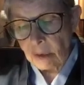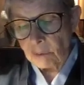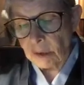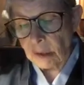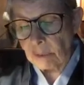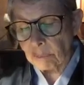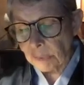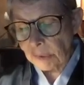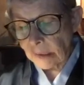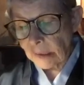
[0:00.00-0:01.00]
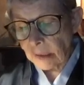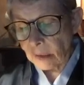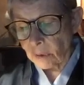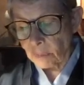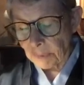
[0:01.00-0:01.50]
with a completely
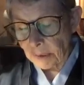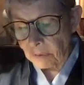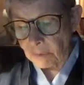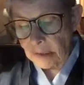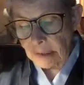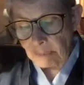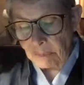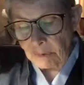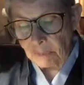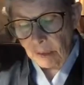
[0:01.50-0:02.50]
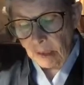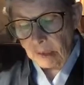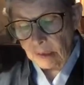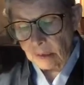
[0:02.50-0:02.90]
open and receptive mind.